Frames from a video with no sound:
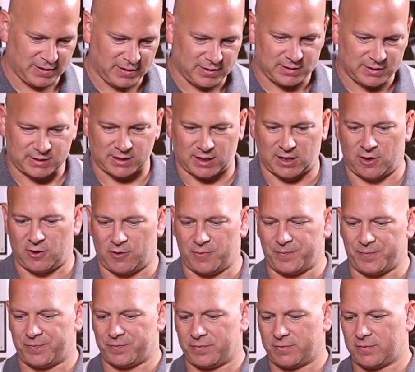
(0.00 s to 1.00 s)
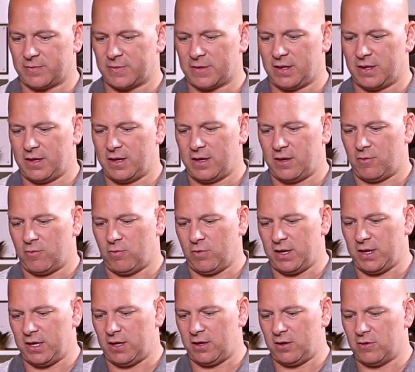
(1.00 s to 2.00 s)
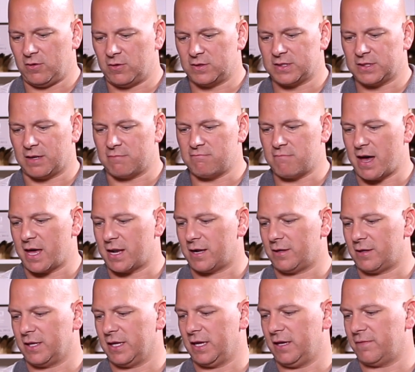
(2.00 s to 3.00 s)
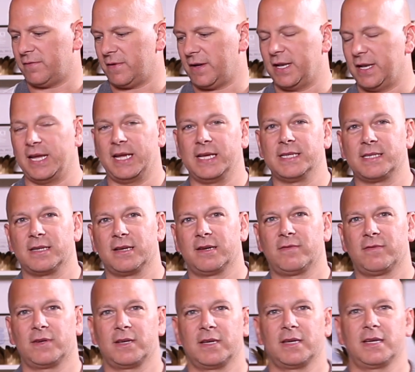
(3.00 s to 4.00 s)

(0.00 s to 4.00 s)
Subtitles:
So we use the metal leaf adhesive.